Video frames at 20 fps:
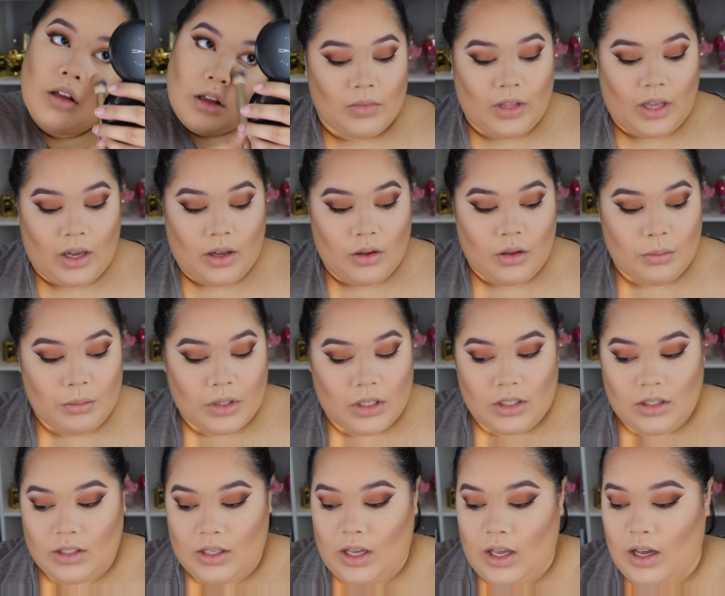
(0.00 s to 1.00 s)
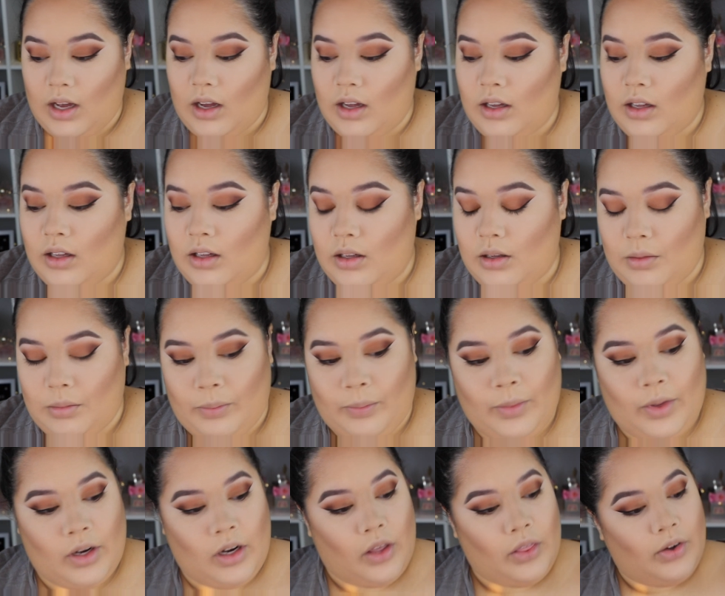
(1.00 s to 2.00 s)
Now I'm going to take
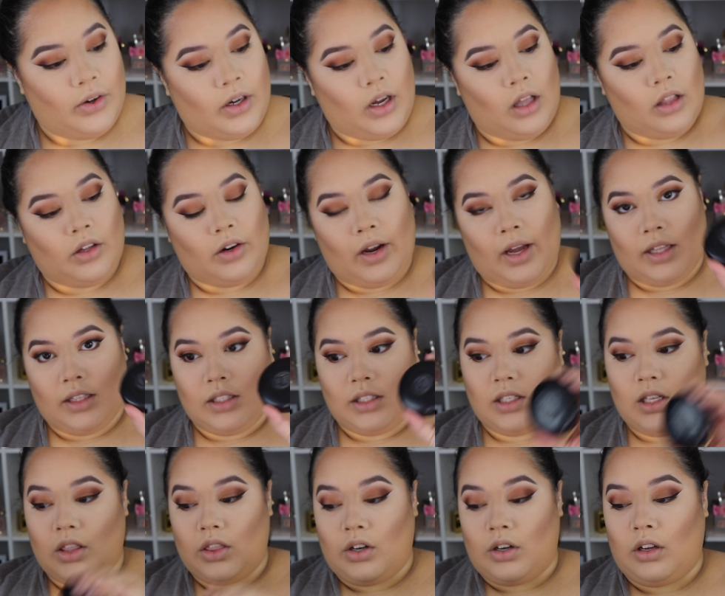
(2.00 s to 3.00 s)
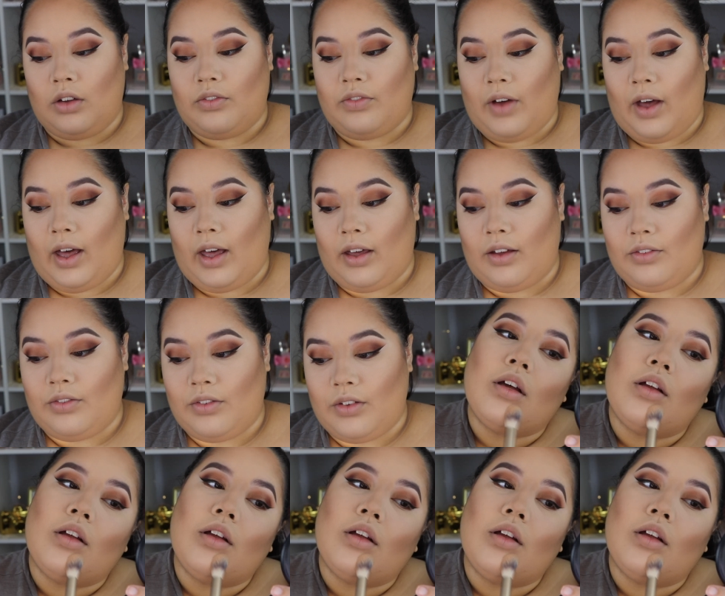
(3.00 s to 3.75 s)
another color, NC35.